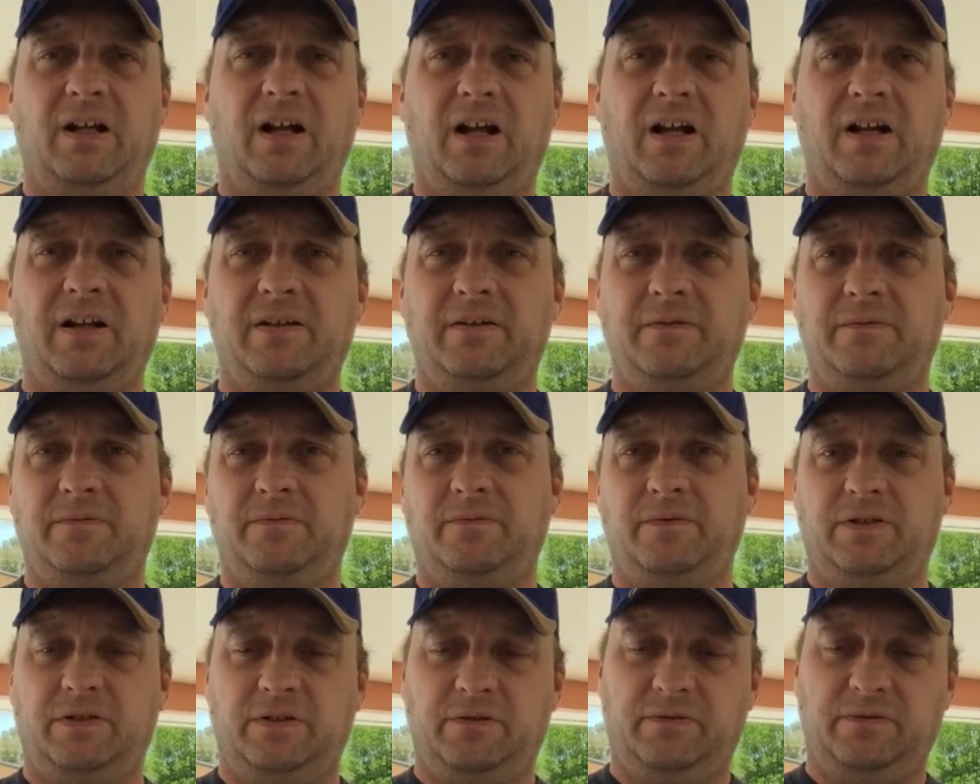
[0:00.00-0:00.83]
I
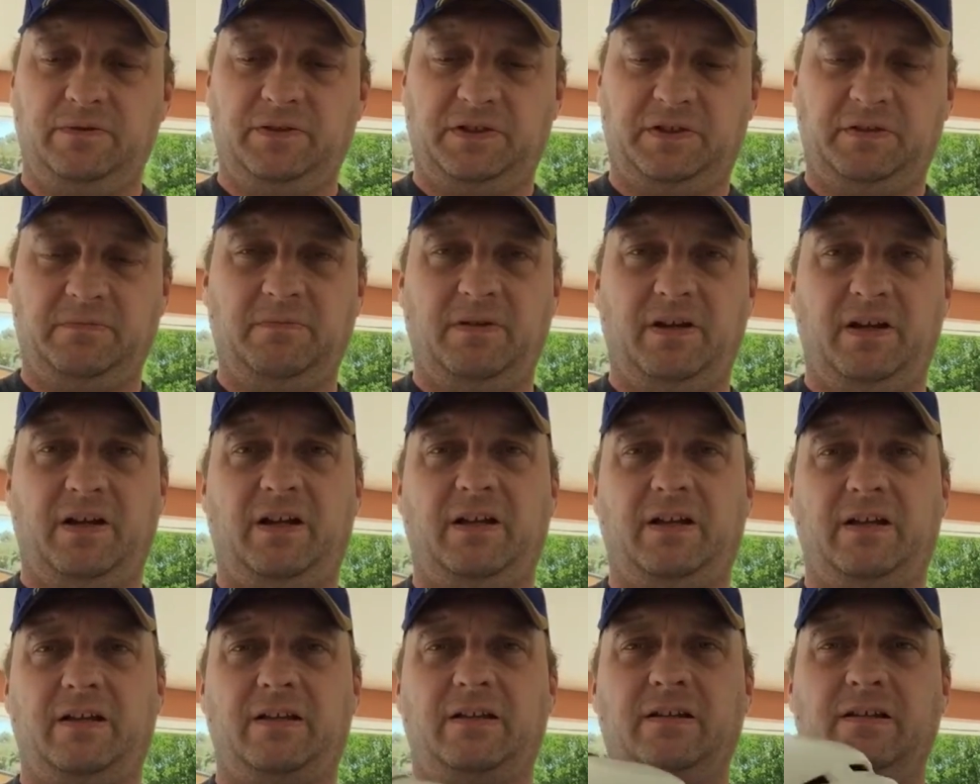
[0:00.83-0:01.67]
used my
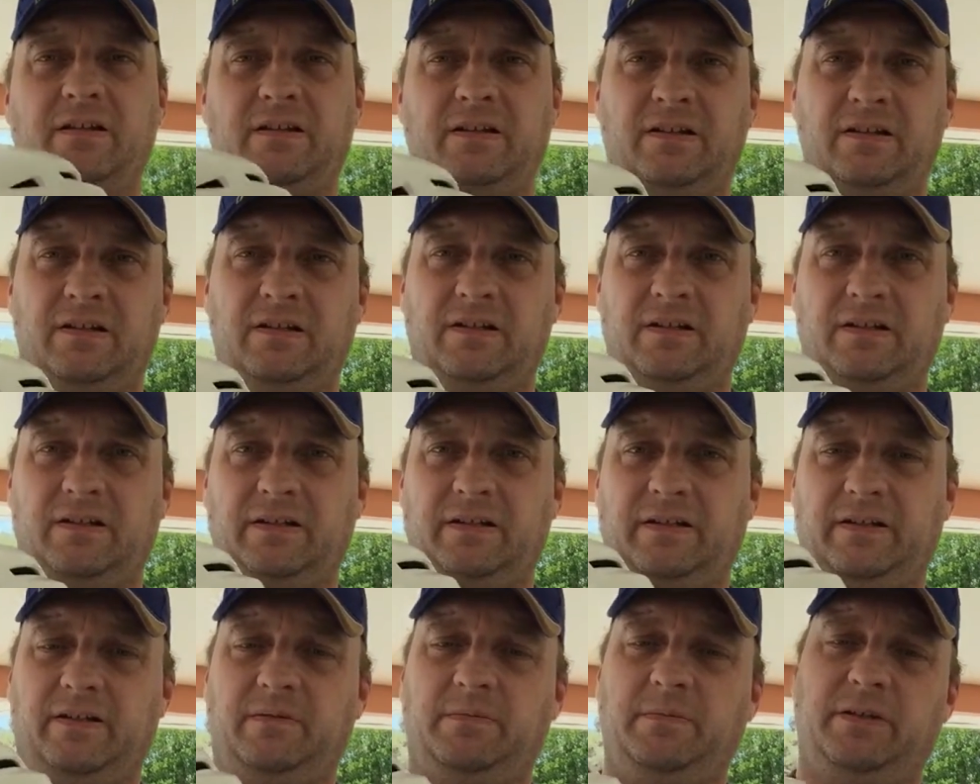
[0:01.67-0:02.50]

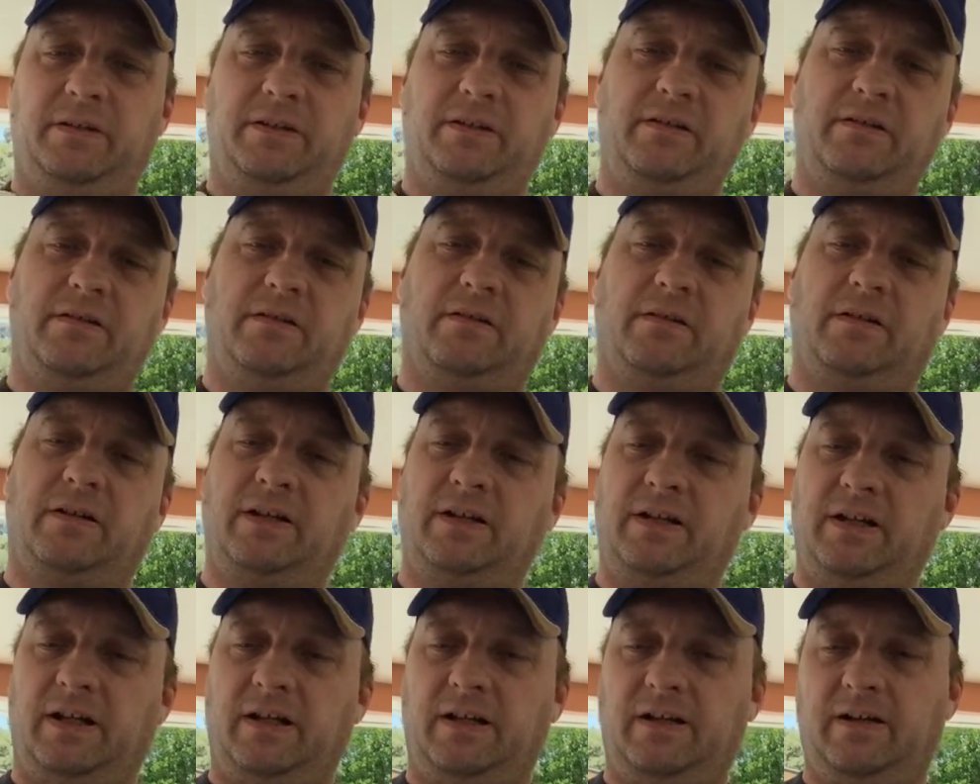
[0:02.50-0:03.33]
helmet here.
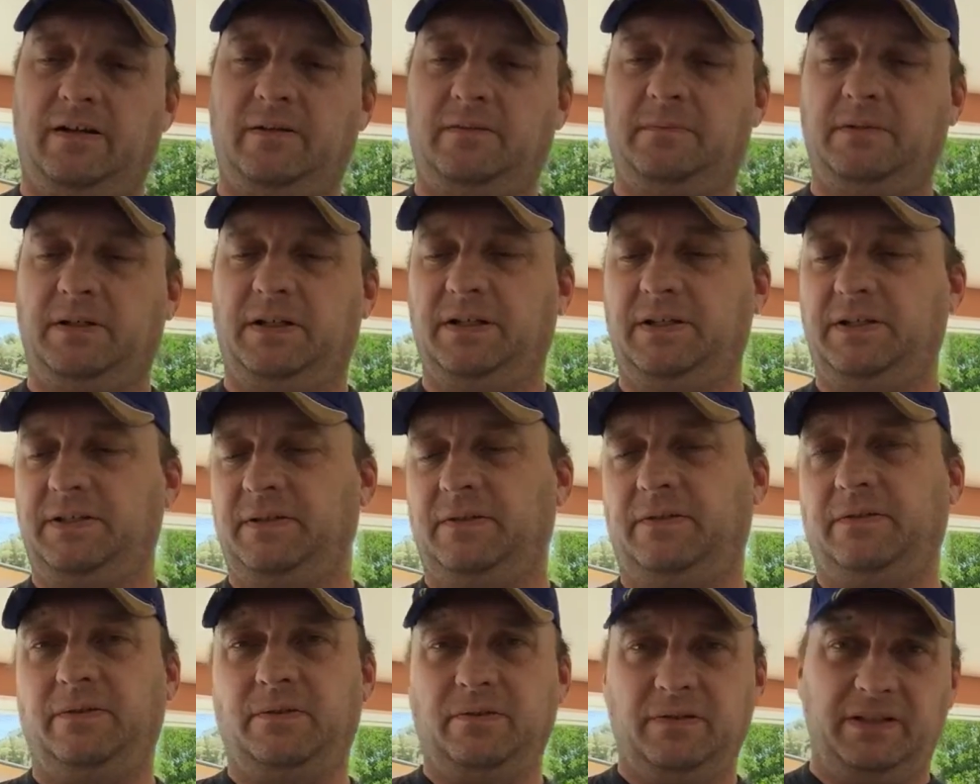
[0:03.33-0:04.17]

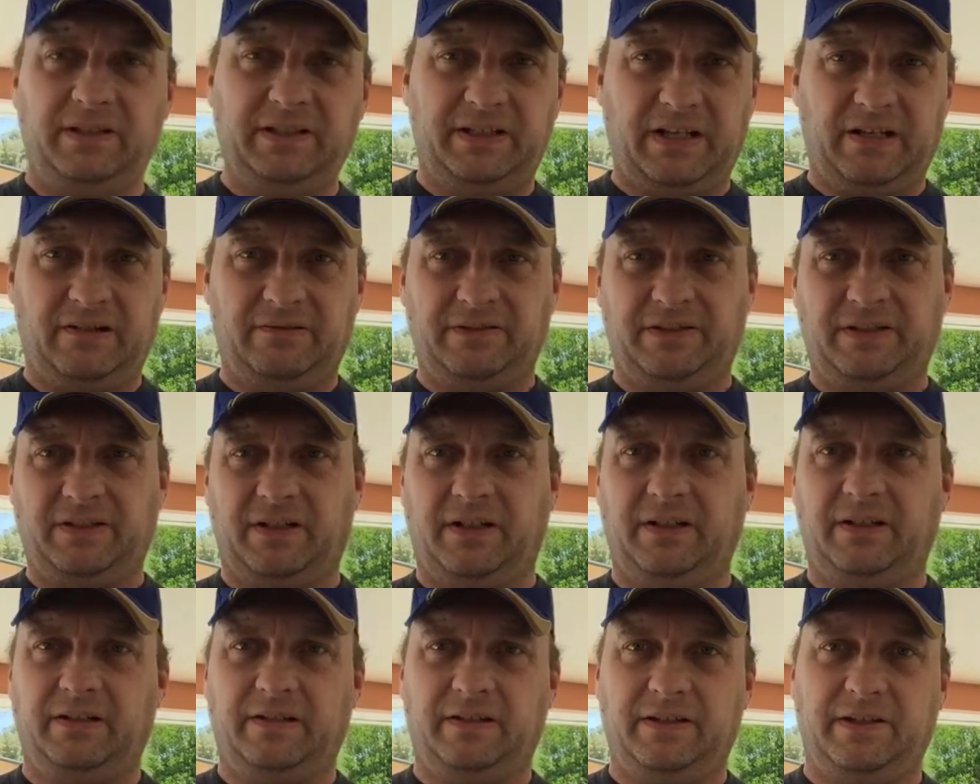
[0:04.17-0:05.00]
So the only
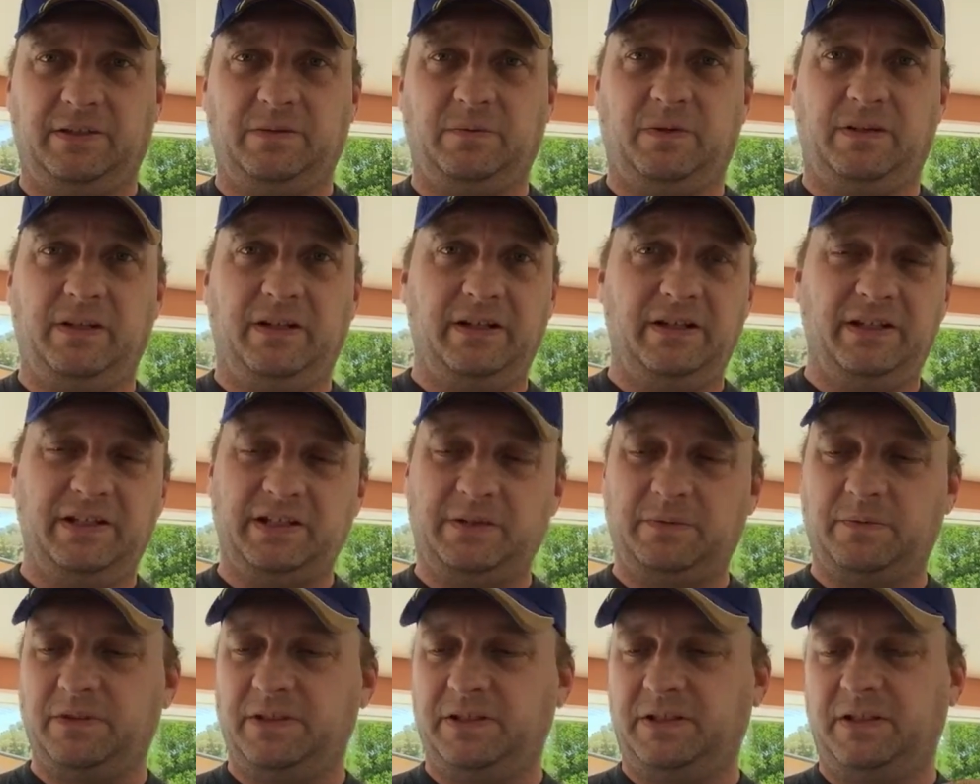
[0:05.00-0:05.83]
downside to this one, and
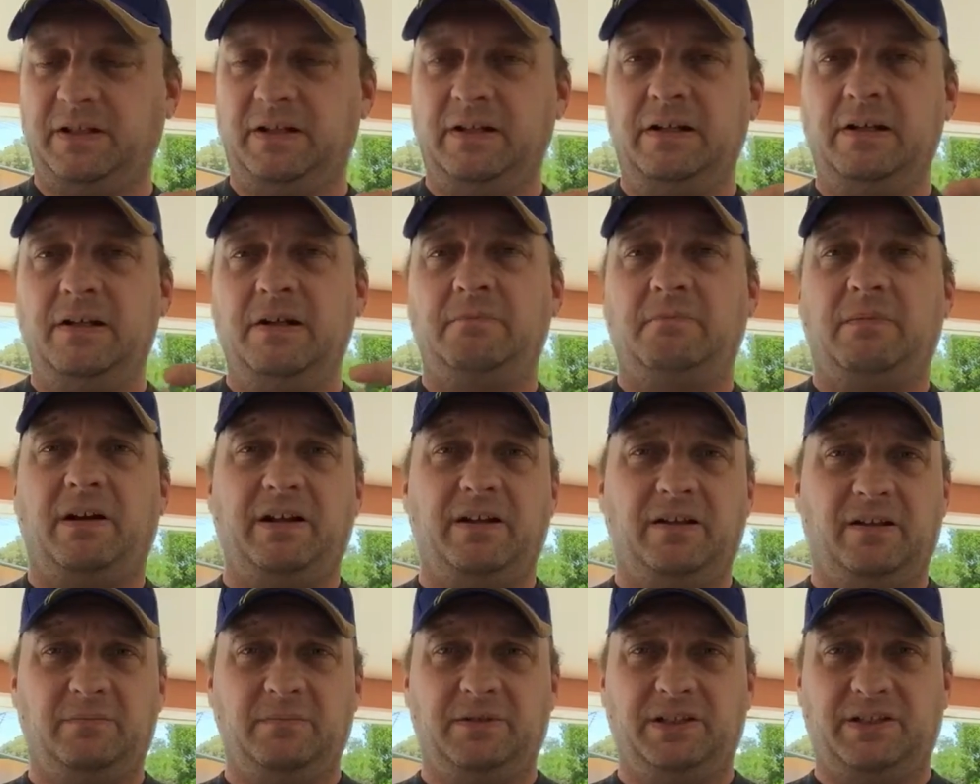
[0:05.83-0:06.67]
this was my
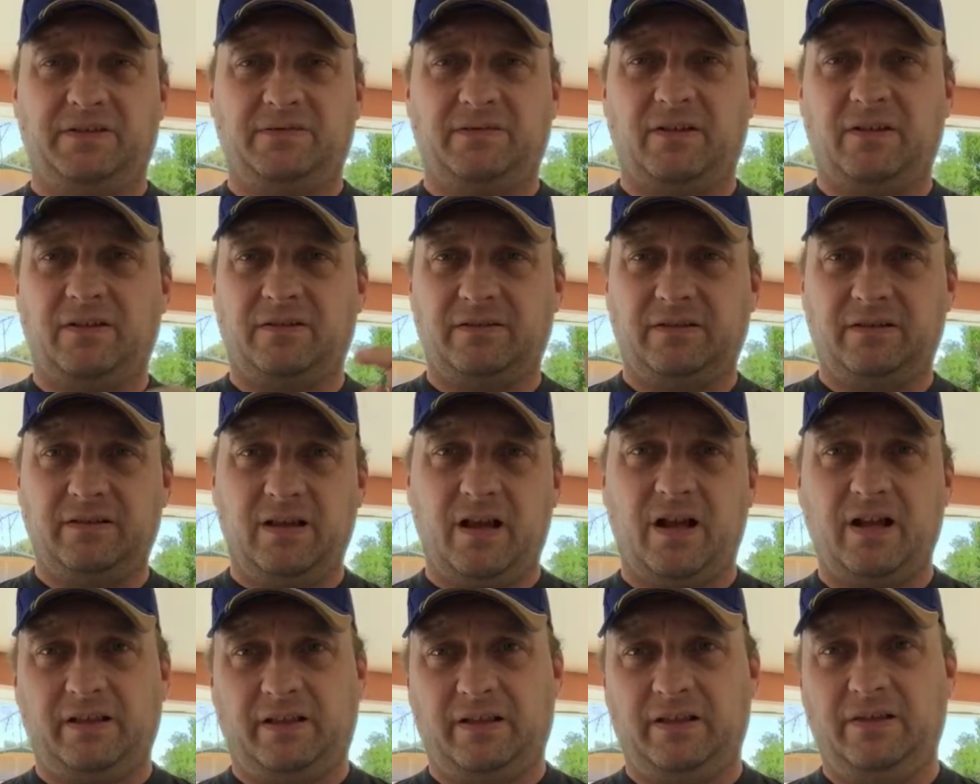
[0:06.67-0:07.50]
helmet's fault,
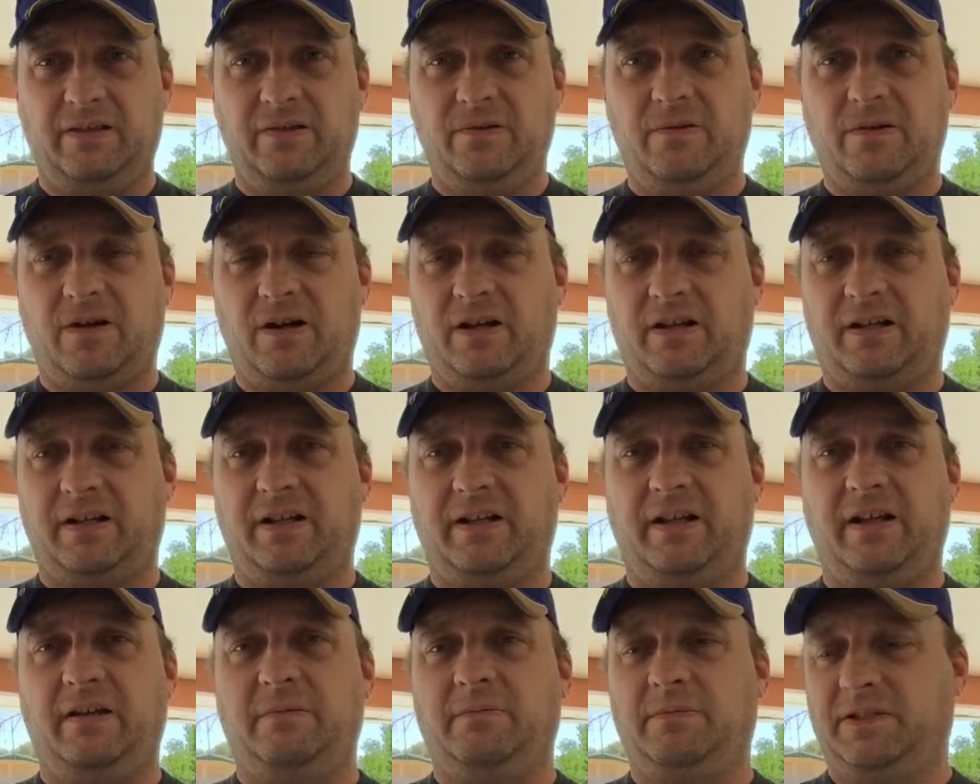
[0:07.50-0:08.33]
not the
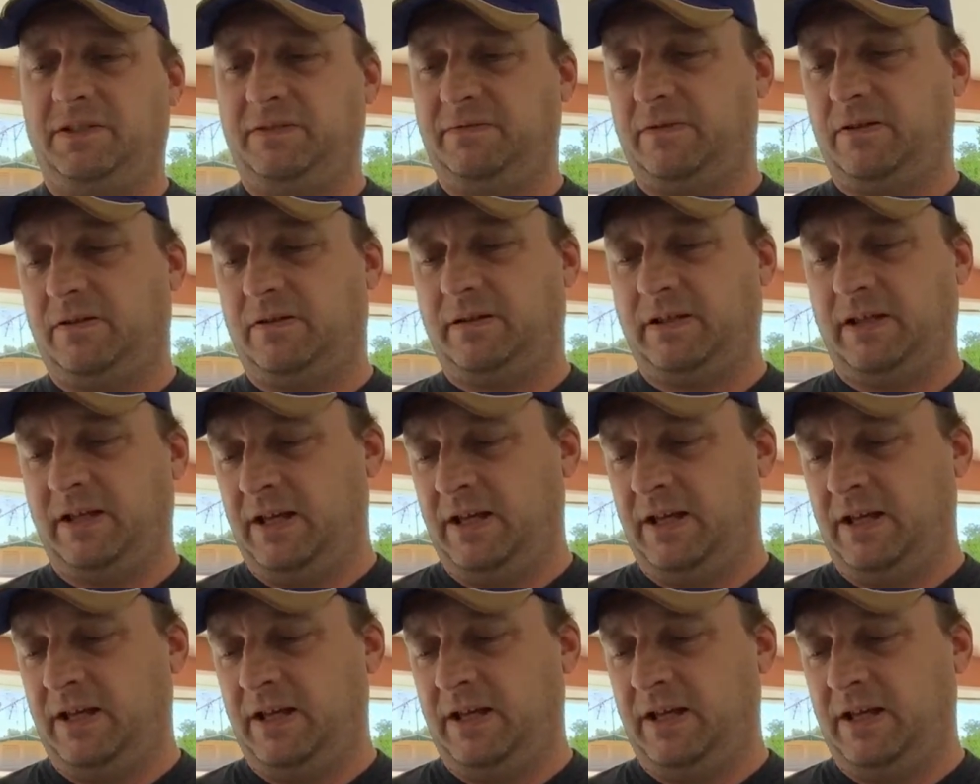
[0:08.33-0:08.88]
UHWK Camera's fault,